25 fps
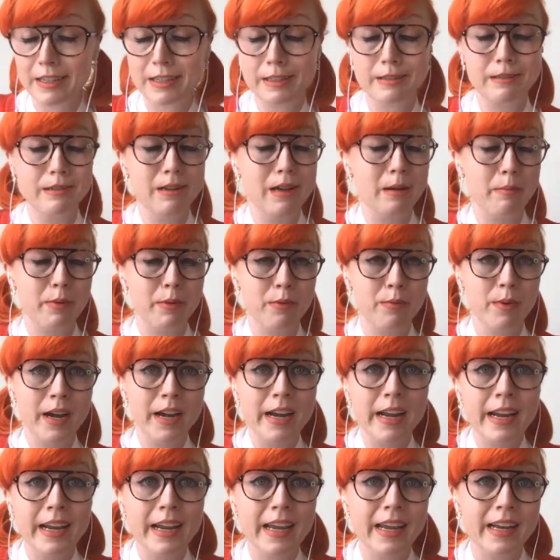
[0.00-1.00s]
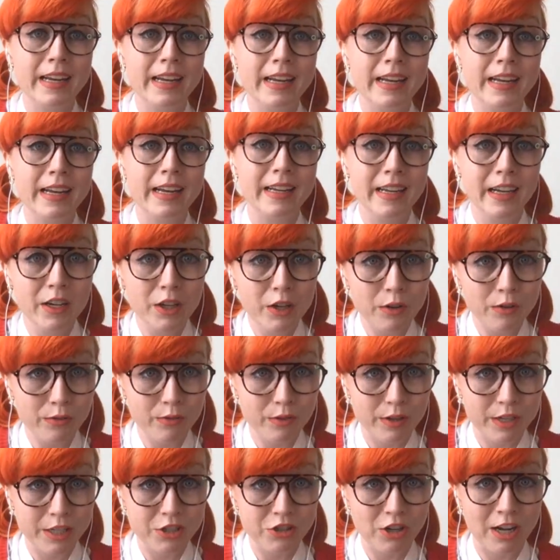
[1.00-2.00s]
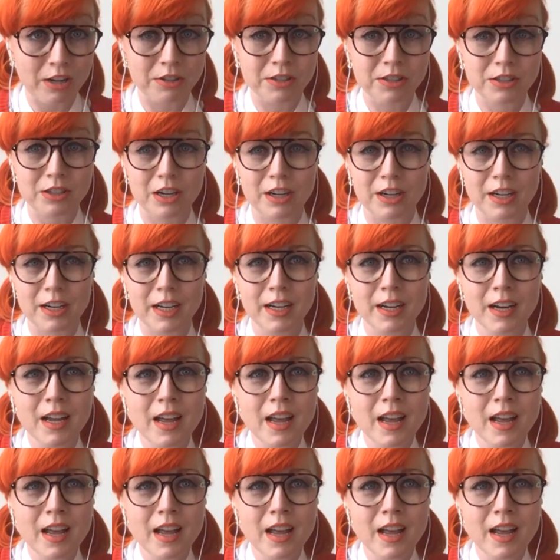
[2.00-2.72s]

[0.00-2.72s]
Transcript: to get up and running and get your free trial started.